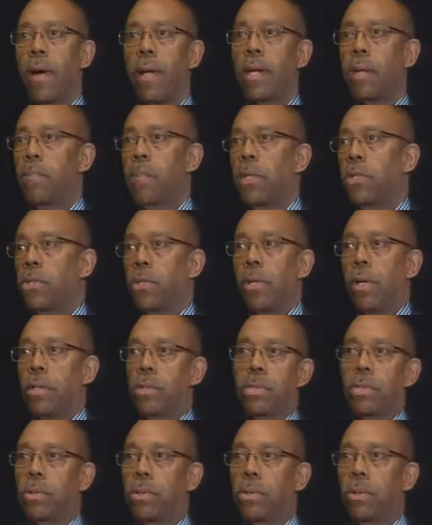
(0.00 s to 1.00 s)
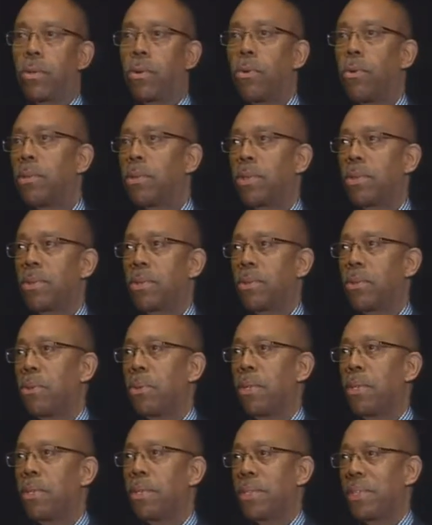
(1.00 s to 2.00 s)
I didn't mention also gold and
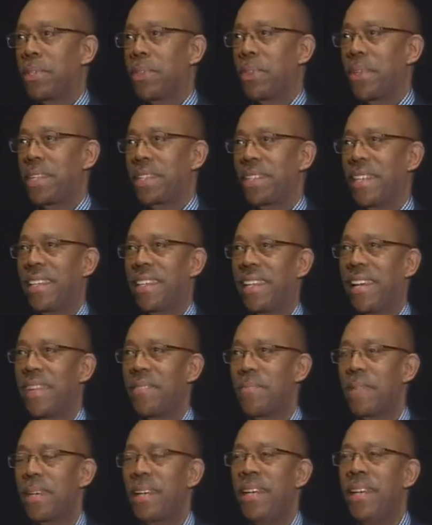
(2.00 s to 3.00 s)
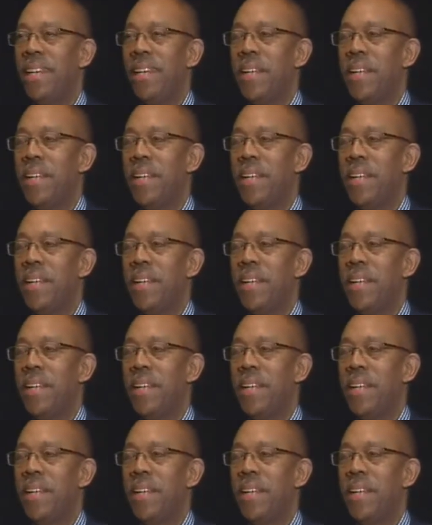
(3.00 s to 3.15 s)
oil, you know, things like that, but,